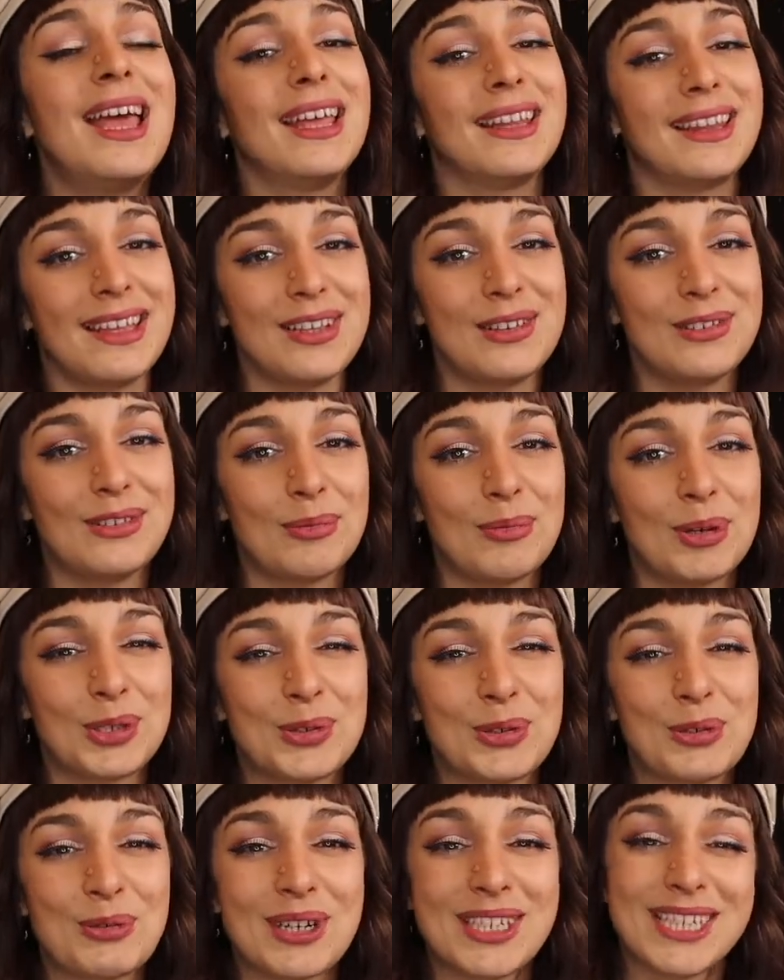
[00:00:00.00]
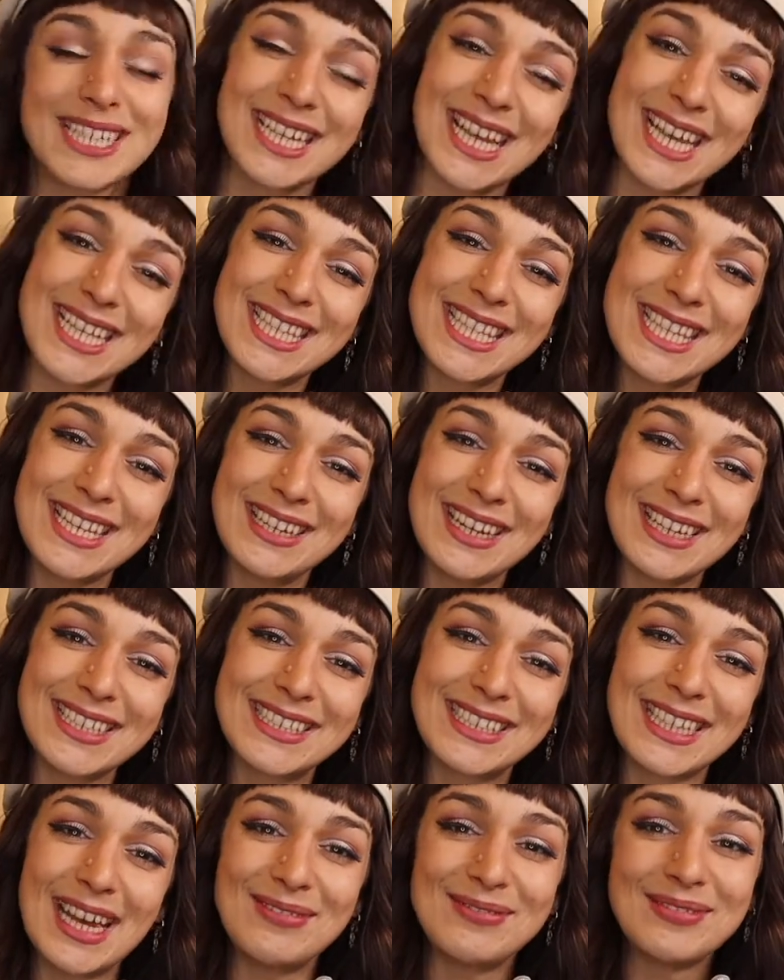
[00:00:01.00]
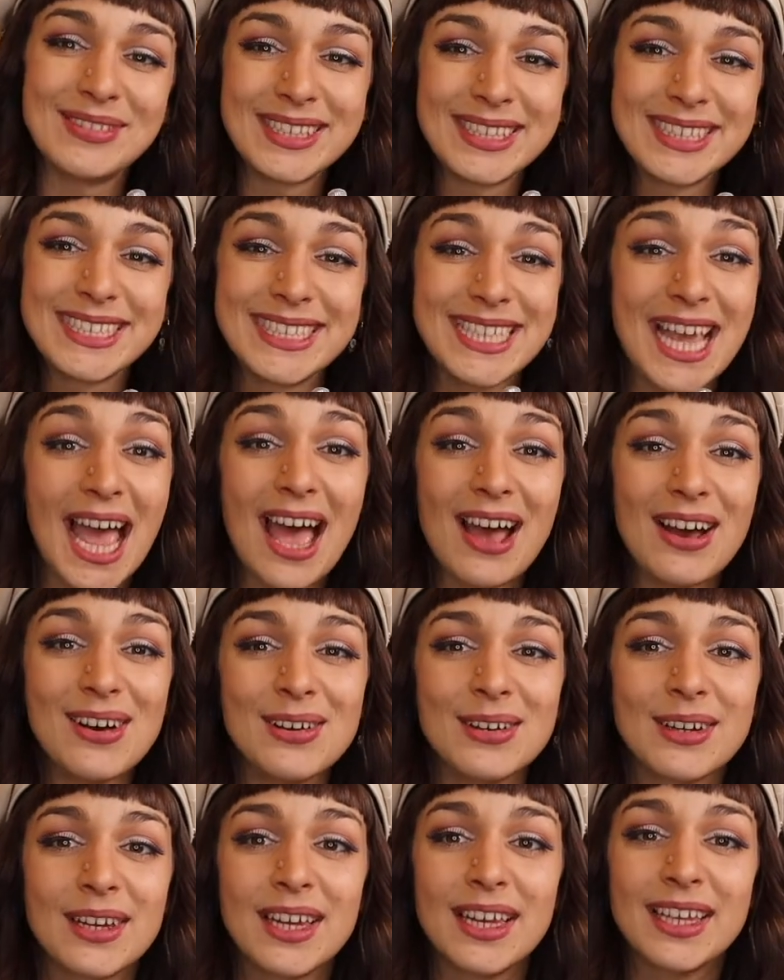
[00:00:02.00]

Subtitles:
Thank you so much for watching, and see you next time. Ciao!